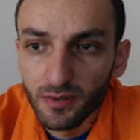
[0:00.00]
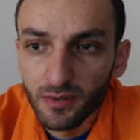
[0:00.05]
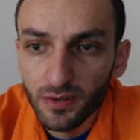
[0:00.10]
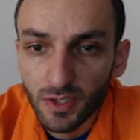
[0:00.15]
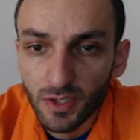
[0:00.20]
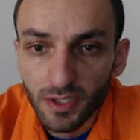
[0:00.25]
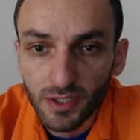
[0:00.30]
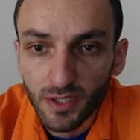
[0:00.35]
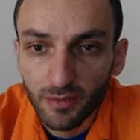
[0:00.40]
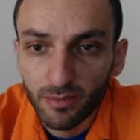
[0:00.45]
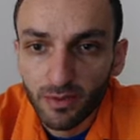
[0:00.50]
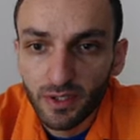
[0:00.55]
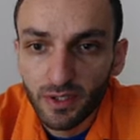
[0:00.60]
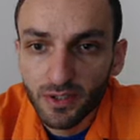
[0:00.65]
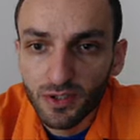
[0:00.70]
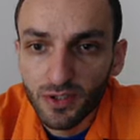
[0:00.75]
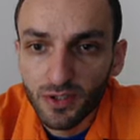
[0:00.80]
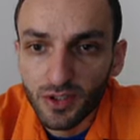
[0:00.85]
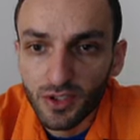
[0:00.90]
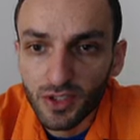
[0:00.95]
yes I
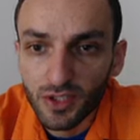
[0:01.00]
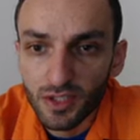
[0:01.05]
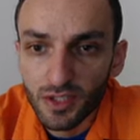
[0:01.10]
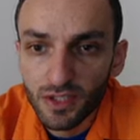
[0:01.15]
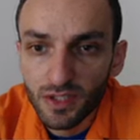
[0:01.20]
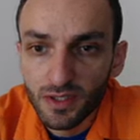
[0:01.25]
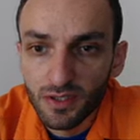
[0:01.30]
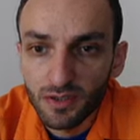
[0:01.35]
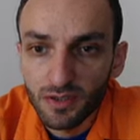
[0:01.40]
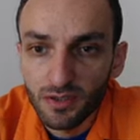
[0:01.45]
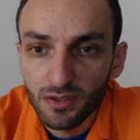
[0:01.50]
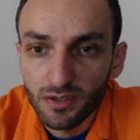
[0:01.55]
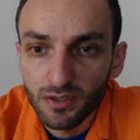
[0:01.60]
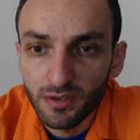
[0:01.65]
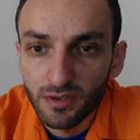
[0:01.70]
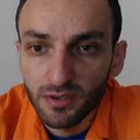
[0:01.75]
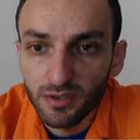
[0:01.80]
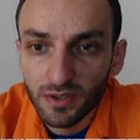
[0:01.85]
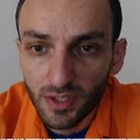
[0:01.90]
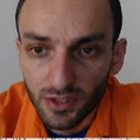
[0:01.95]
played g6
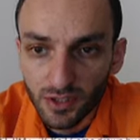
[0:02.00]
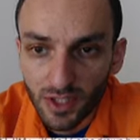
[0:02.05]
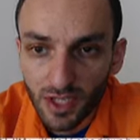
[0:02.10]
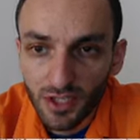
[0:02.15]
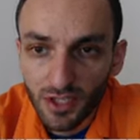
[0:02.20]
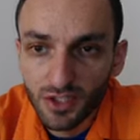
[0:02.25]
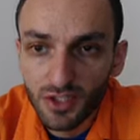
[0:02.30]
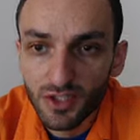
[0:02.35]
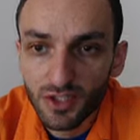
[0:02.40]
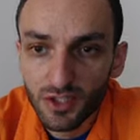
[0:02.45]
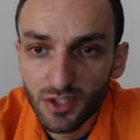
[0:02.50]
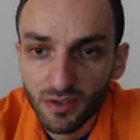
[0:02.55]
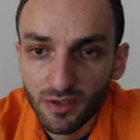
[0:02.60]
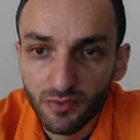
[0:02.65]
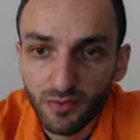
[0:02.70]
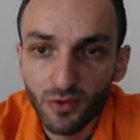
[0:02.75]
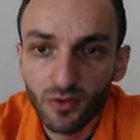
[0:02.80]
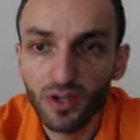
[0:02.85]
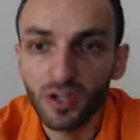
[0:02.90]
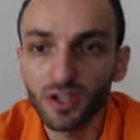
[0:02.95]
yes knight
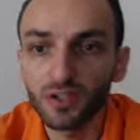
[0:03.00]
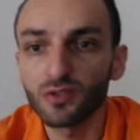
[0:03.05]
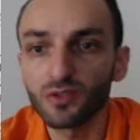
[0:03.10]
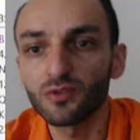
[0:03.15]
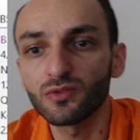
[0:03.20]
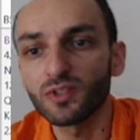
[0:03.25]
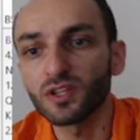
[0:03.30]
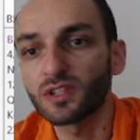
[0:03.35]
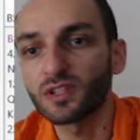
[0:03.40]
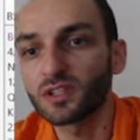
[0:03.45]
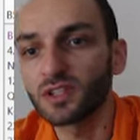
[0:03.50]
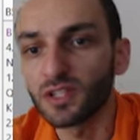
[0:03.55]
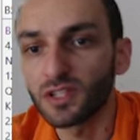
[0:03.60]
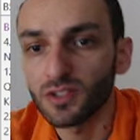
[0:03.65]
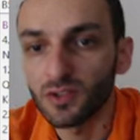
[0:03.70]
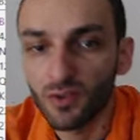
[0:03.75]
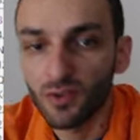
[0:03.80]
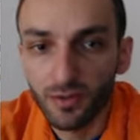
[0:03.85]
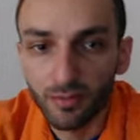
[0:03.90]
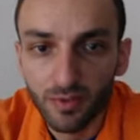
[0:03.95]
g4 I know knight
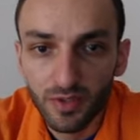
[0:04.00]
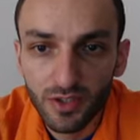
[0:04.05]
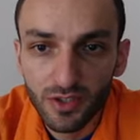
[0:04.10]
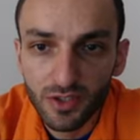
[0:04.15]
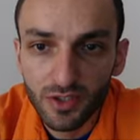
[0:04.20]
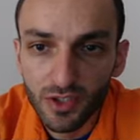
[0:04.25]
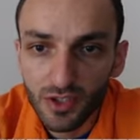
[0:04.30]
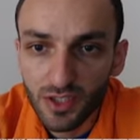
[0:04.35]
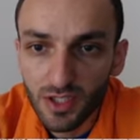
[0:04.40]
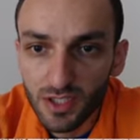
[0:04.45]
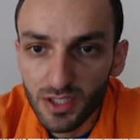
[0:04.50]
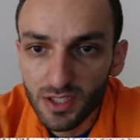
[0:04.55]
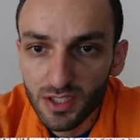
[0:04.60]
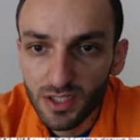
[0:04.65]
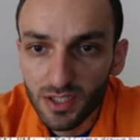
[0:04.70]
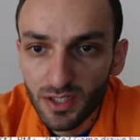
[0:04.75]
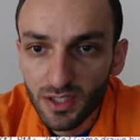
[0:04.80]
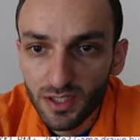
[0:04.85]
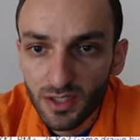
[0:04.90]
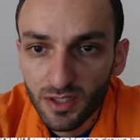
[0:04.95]
takes so I played g6
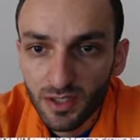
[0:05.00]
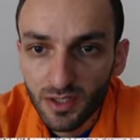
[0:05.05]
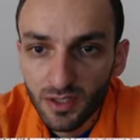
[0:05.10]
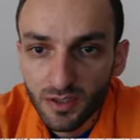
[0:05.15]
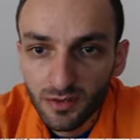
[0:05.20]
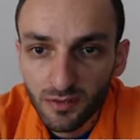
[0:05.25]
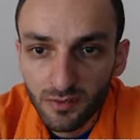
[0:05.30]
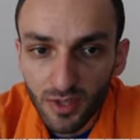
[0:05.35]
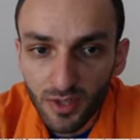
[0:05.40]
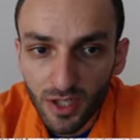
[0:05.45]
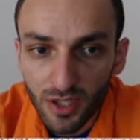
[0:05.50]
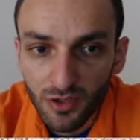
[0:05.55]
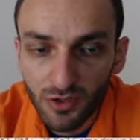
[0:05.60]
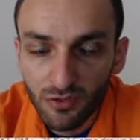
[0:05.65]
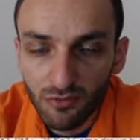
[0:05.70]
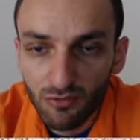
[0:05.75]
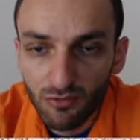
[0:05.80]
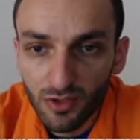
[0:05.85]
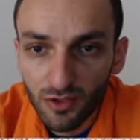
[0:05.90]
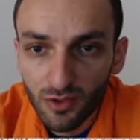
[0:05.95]

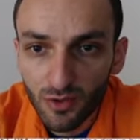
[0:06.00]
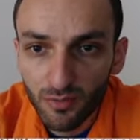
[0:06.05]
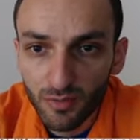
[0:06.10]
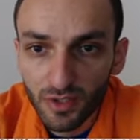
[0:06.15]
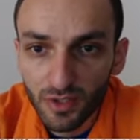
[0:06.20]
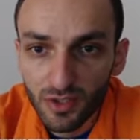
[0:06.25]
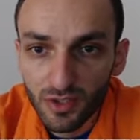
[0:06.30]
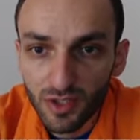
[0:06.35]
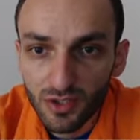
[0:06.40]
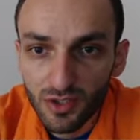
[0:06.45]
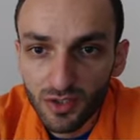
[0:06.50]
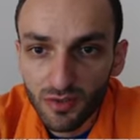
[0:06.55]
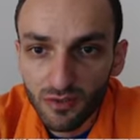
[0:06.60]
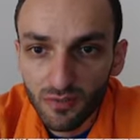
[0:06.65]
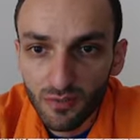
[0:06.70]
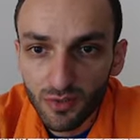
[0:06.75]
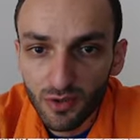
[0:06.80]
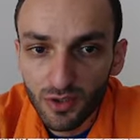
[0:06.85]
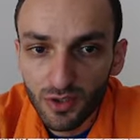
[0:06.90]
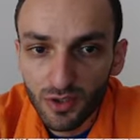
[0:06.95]
h3 stopping knight
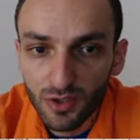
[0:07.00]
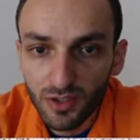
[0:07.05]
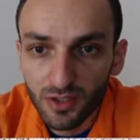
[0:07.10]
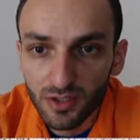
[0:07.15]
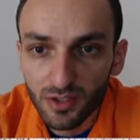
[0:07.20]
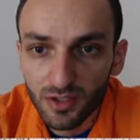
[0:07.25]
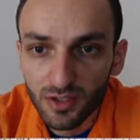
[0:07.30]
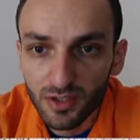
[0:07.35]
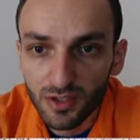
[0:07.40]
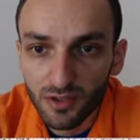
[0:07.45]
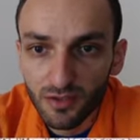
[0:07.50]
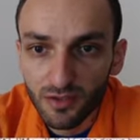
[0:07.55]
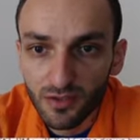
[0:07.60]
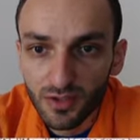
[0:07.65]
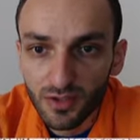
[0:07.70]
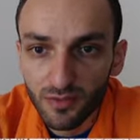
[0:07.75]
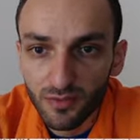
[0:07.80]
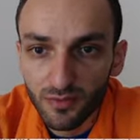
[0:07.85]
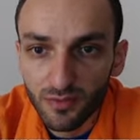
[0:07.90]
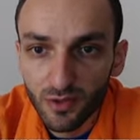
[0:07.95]
g4 and here
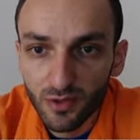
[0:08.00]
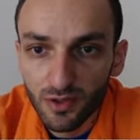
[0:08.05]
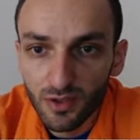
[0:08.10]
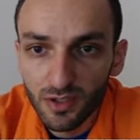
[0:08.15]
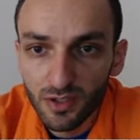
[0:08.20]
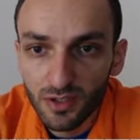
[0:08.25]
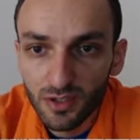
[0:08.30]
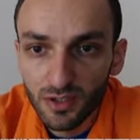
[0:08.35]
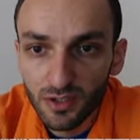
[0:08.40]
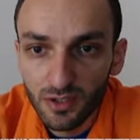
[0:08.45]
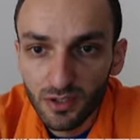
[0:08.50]
c4